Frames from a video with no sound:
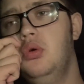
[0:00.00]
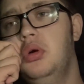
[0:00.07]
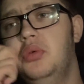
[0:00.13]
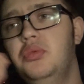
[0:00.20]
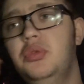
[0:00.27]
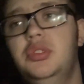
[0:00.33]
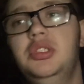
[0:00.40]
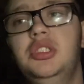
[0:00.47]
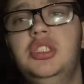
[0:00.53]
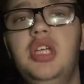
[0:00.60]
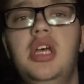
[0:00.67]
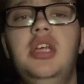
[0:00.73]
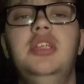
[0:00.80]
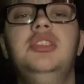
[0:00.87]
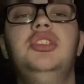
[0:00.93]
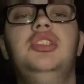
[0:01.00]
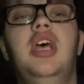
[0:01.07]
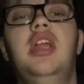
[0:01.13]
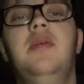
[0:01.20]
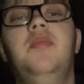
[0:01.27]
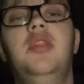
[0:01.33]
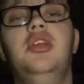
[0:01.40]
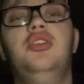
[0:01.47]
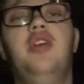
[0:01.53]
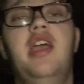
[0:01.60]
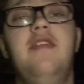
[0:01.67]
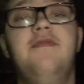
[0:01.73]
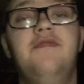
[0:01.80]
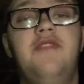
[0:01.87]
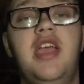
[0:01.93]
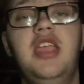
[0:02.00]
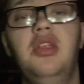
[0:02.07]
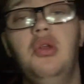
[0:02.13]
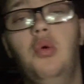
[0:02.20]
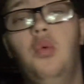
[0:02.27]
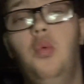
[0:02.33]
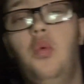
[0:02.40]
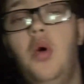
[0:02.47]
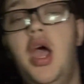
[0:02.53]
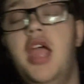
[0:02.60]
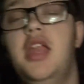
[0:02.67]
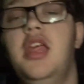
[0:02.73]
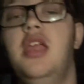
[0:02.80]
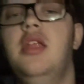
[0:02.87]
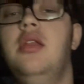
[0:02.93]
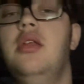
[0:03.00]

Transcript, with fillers: I want to say, set up this, like, fake wedding